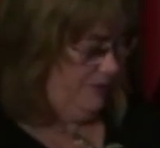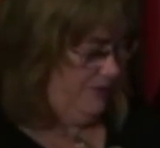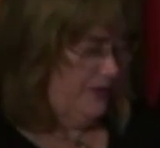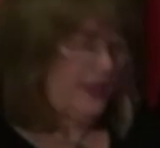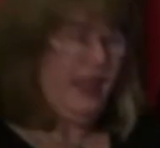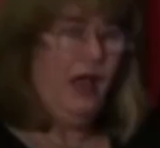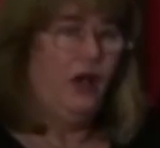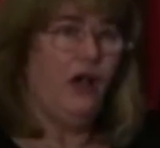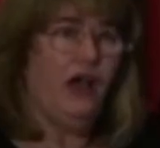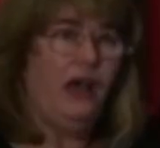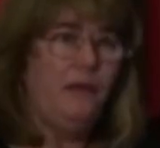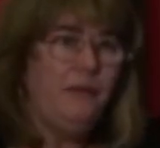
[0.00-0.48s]

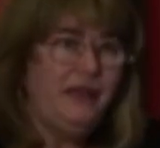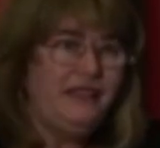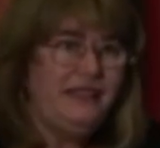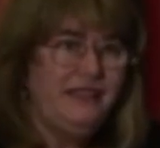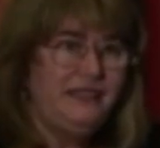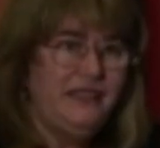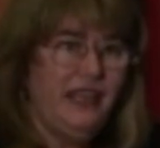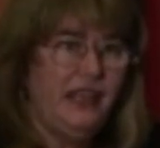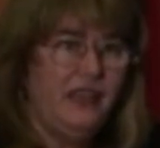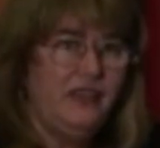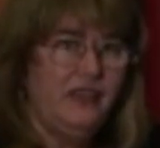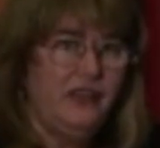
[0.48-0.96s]
Now, I
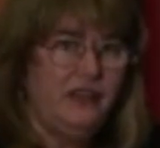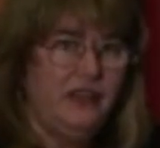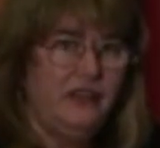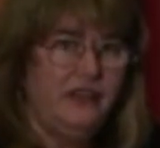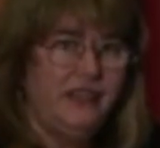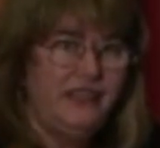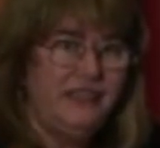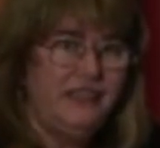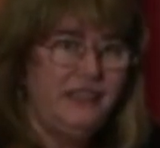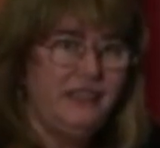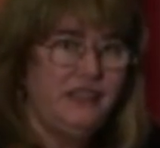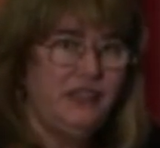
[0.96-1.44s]
must say that
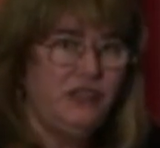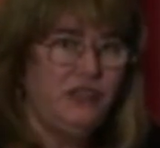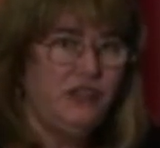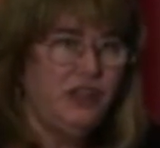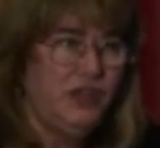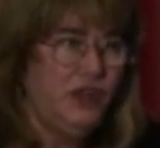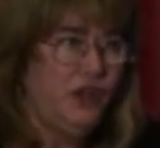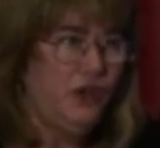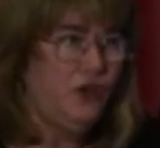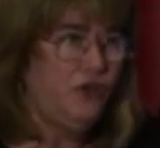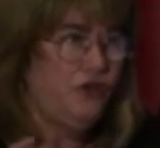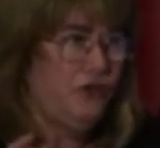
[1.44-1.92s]
this isn't
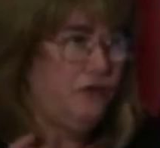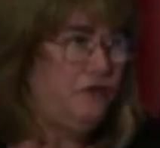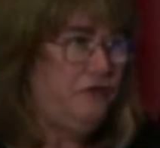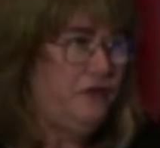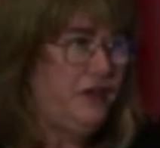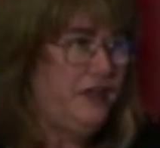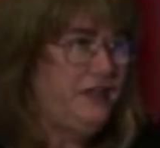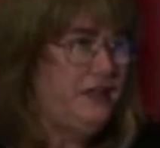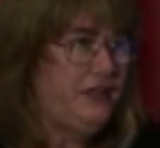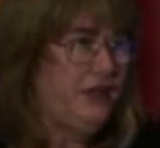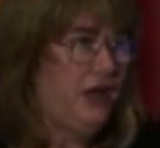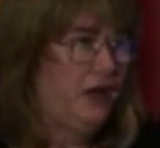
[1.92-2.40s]

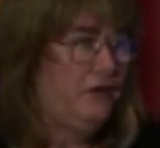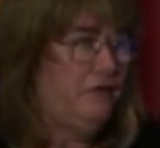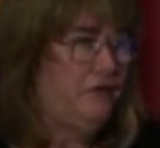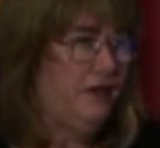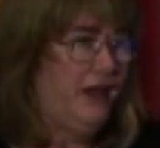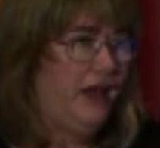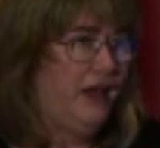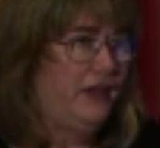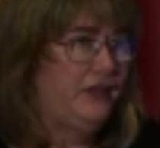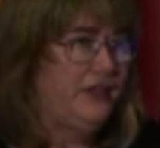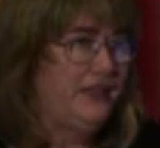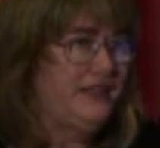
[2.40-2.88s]
graffiti I
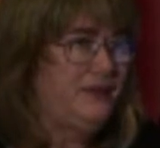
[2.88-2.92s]
found.